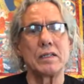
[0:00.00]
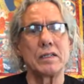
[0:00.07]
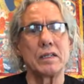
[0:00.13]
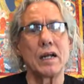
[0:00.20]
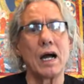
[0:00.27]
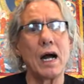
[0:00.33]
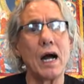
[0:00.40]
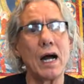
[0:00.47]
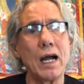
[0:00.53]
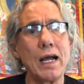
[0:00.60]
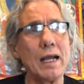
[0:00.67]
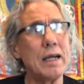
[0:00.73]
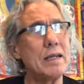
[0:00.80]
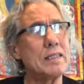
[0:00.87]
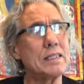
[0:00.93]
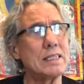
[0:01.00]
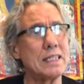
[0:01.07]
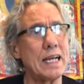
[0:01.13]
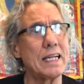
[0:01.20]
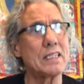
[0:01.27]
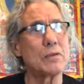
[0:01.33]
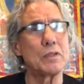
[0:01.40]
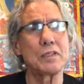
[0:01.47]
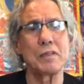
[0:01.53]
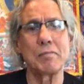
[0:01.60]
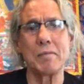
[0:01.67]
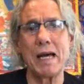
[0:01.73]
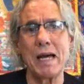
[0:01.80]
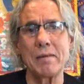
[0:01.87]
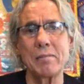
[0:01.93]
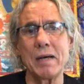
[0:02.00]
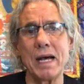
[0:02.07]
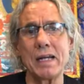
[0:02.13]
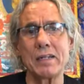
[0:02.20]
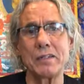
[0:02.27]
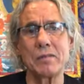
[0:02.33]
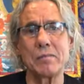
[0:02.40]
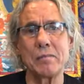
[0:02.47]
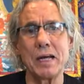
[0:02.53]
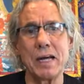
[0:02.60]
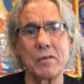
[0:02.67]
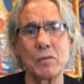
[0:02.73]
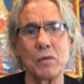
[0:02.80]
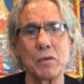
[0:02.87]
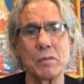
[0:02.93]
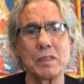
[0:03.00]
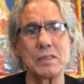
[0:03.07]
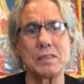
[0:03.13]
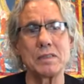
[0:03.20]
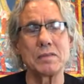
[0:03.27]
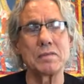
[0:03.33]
your high stakes with your mad man and your mad woman,